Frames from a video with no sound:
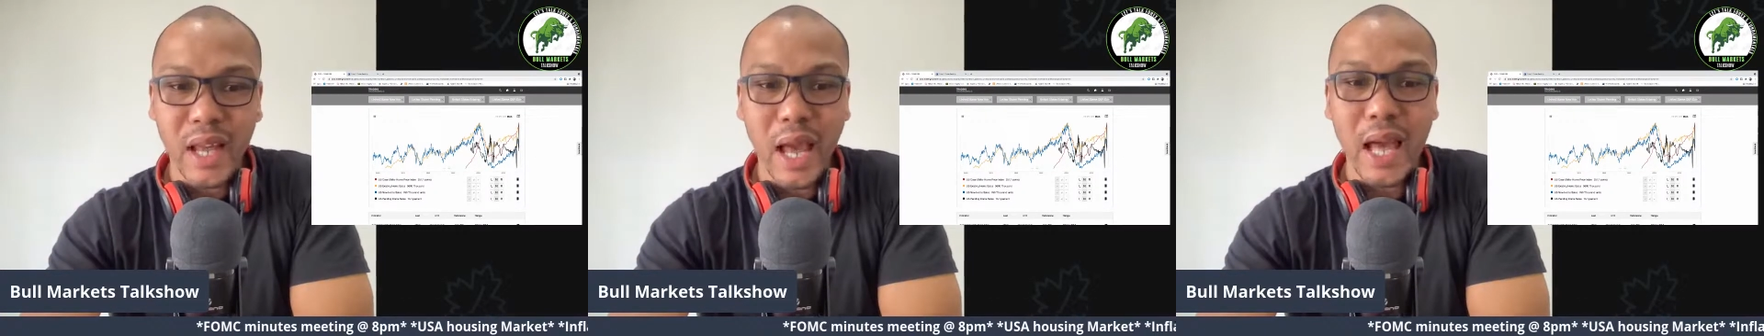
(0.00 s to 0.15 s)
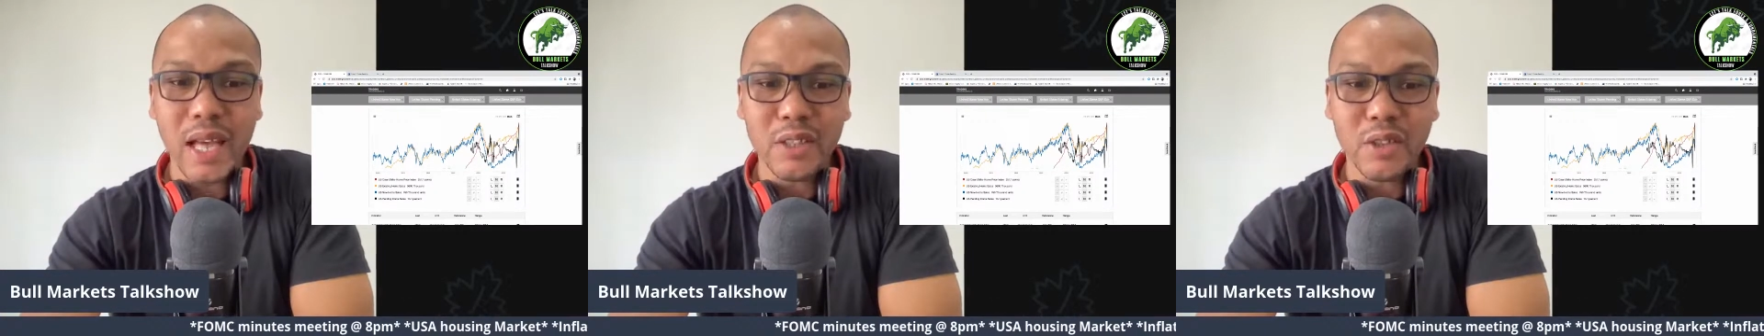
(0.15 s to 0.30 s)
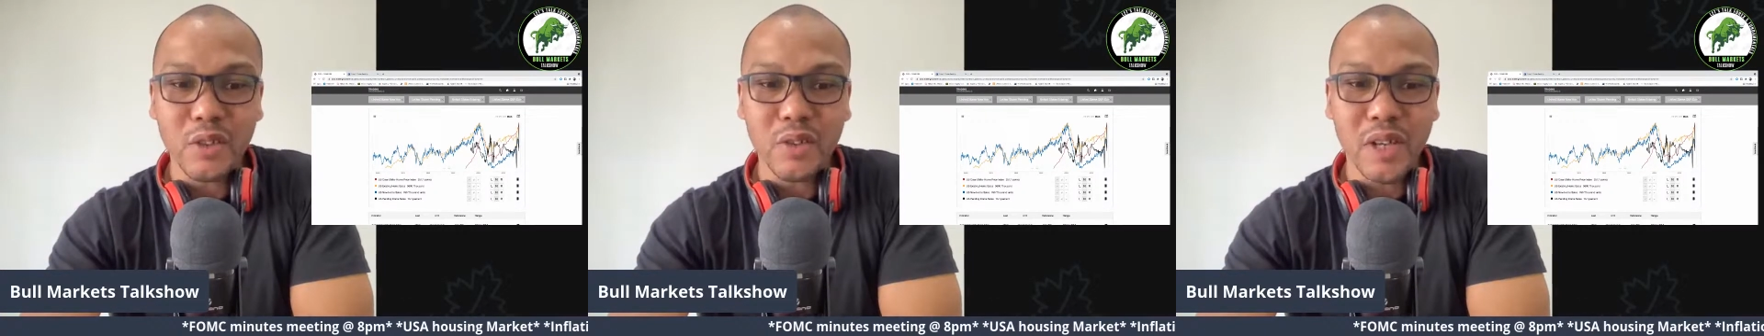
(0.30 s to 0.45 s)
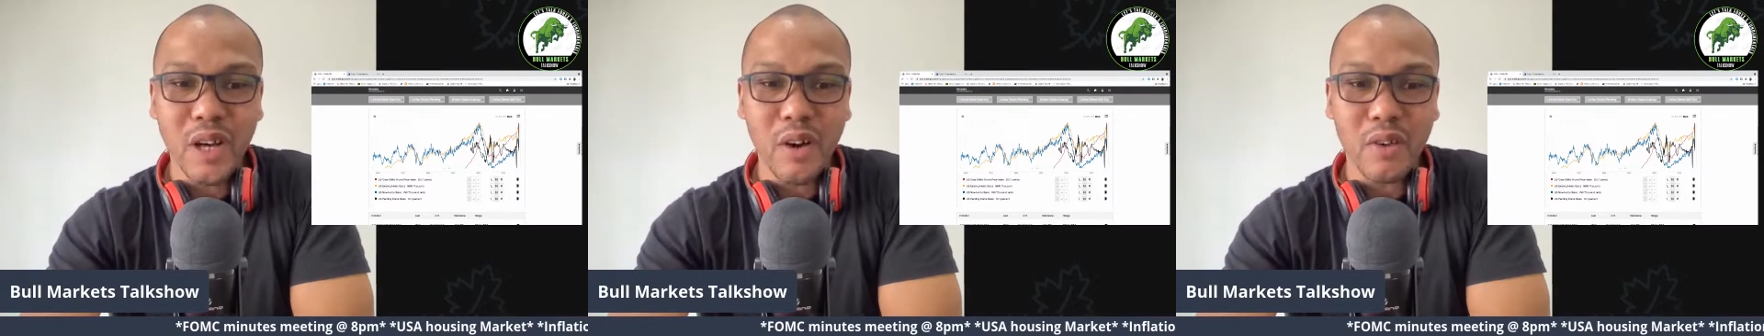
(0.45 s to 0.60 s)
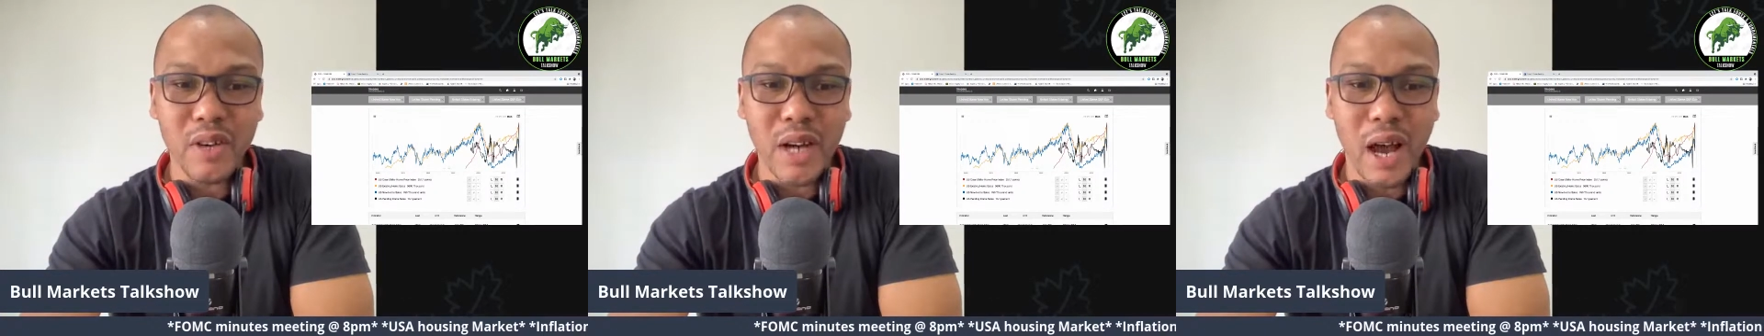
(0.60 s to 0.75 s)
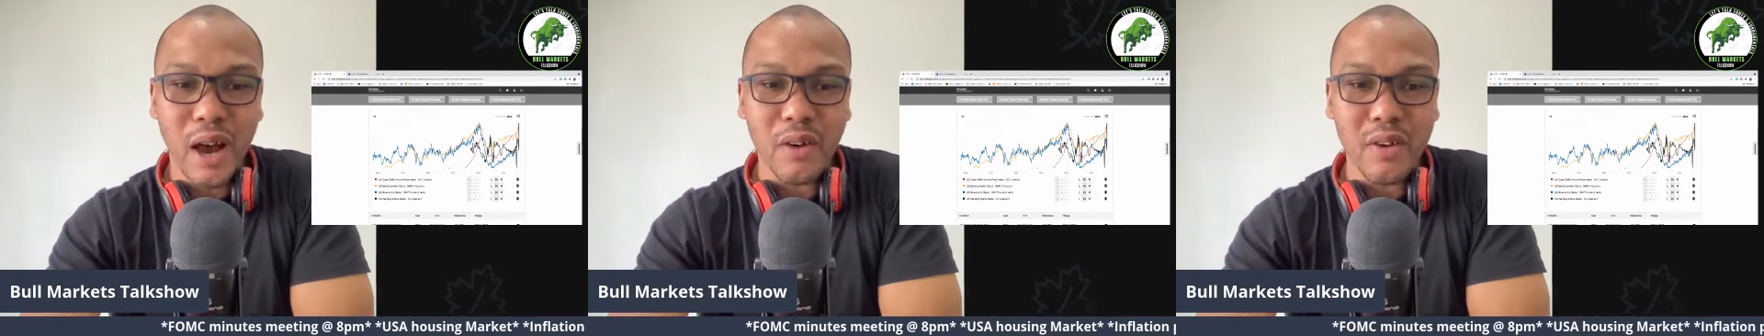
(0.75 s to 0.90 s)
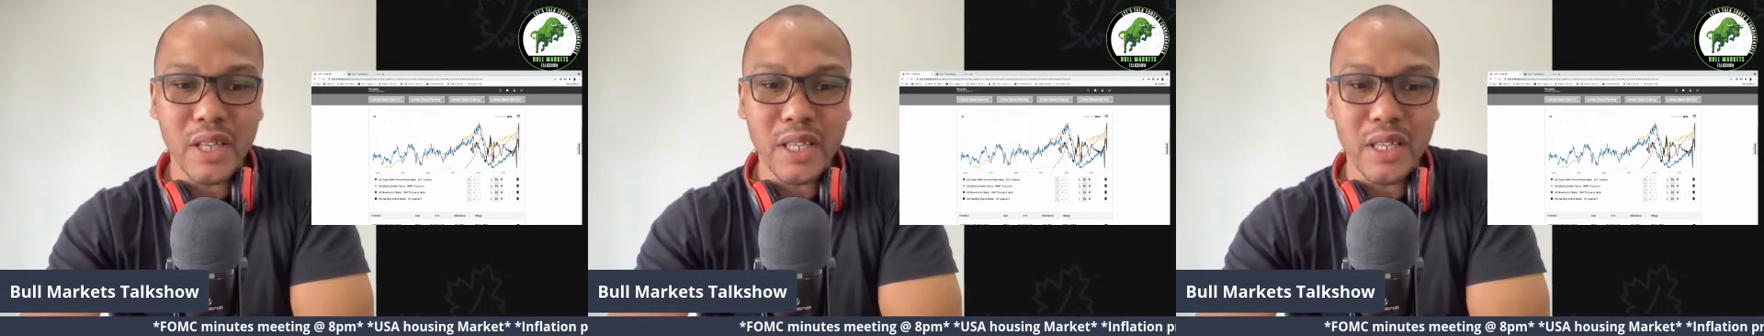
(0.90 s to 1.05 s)
as you know
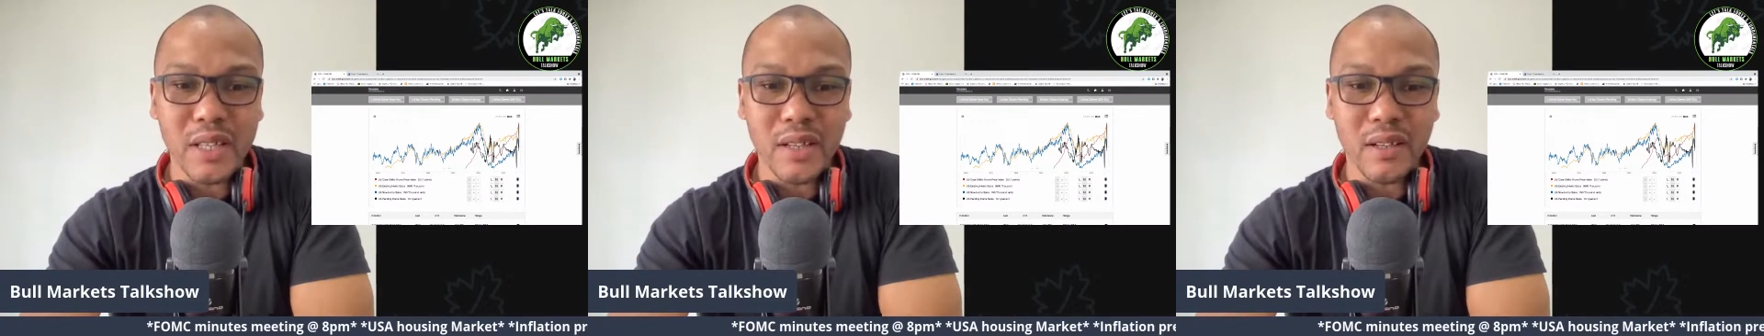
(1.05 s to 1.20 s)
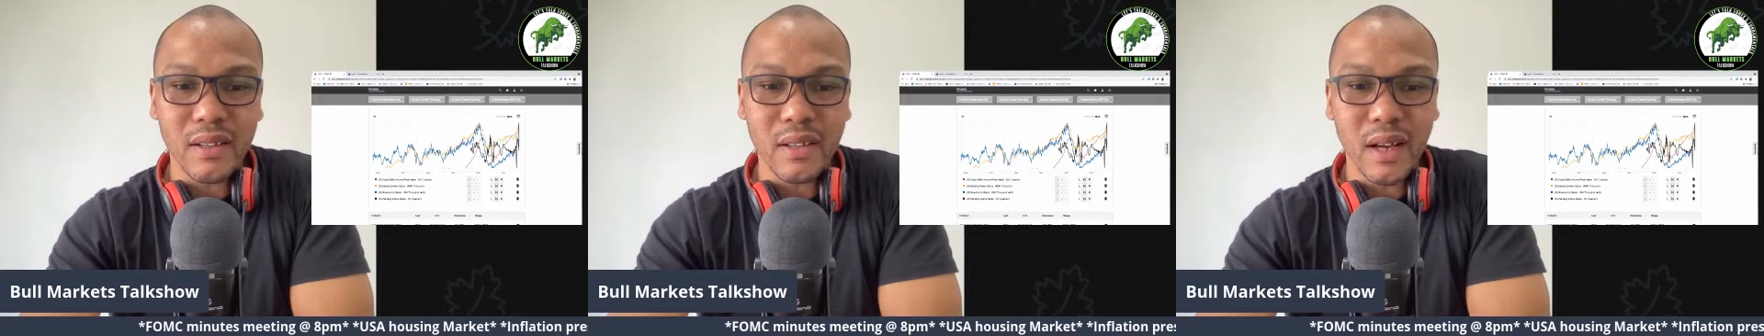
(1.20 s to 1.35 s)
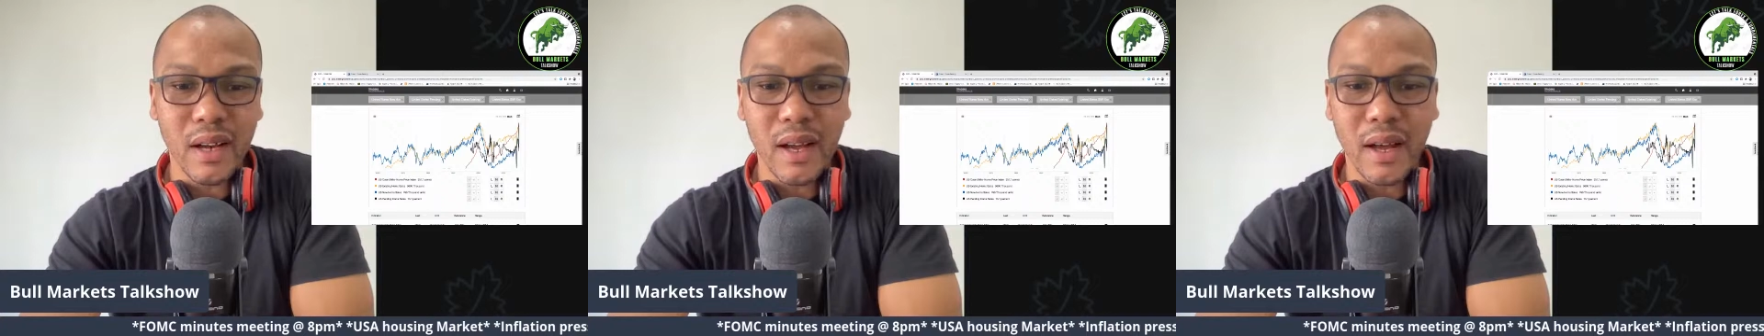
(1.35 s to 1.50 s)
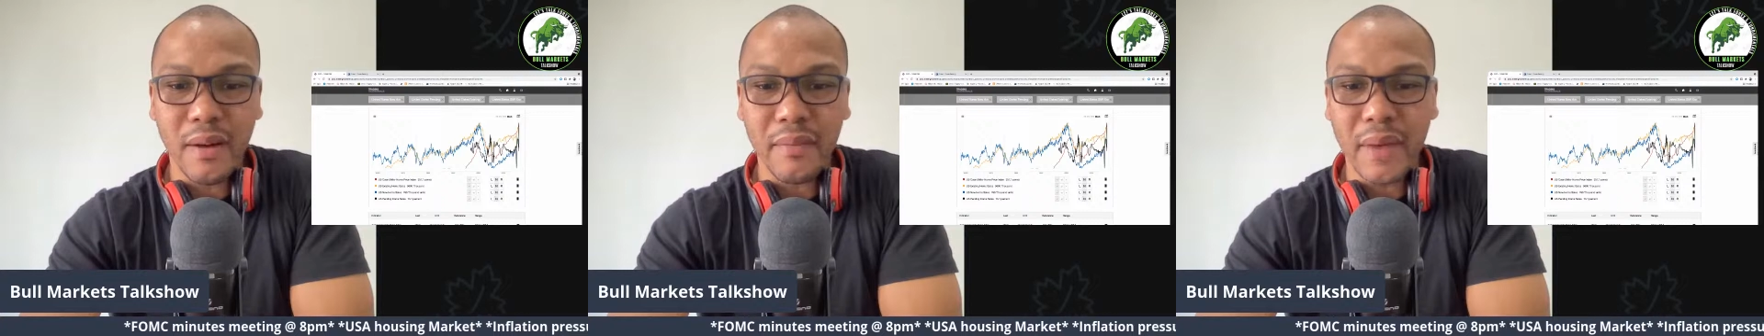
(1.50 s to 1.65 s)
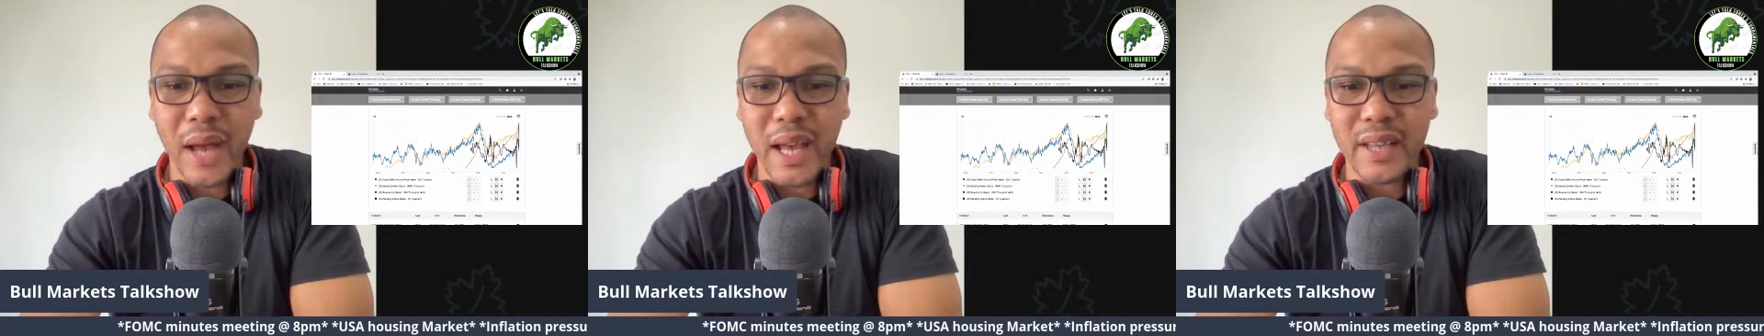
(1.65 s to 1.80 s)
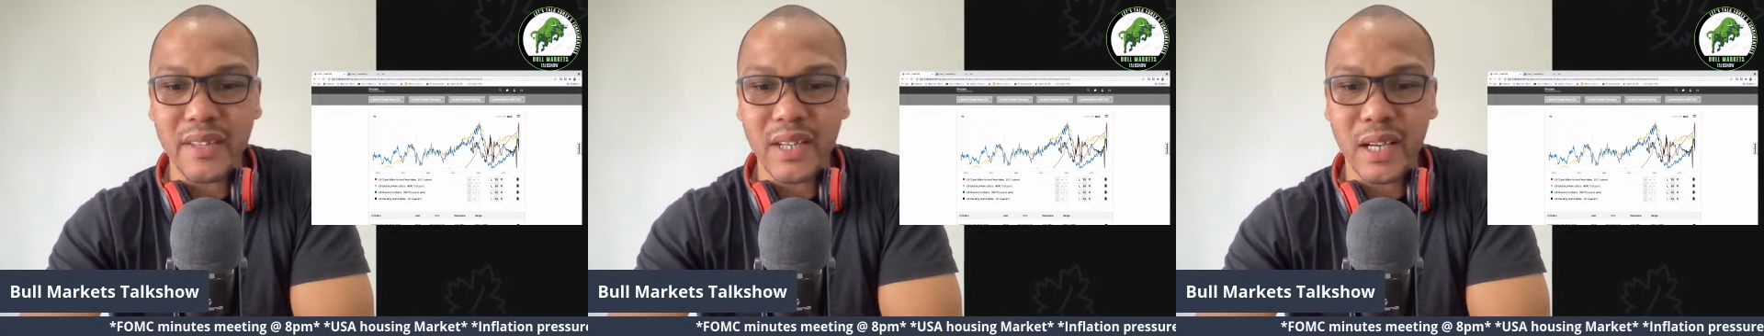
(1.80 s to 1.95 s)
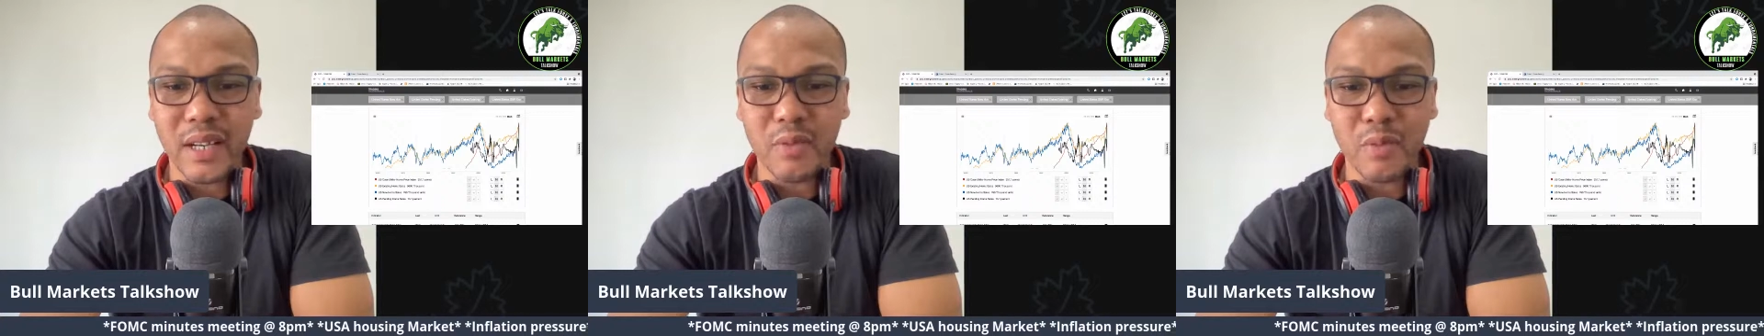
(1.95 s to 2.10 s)
now,
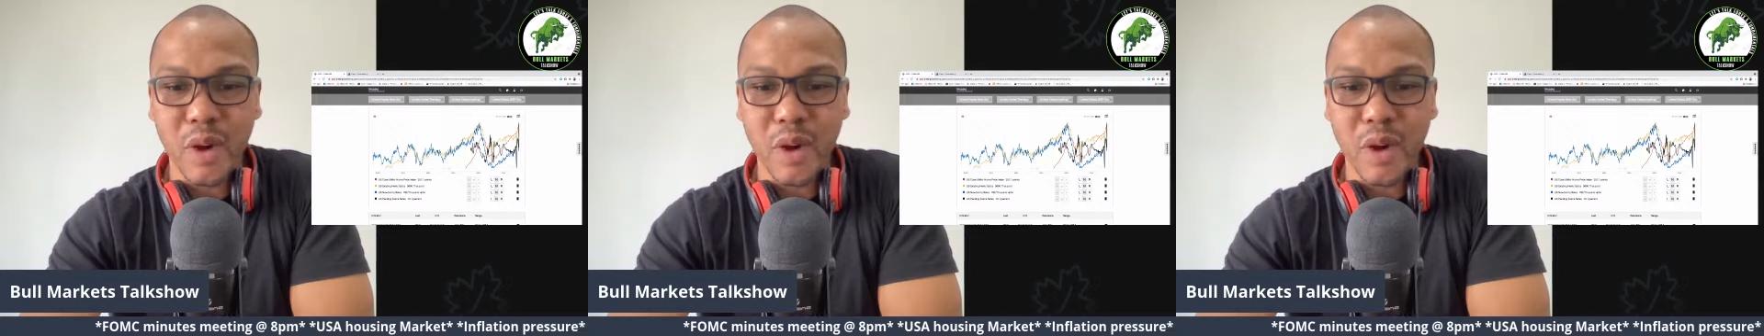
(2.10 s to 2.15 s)
I think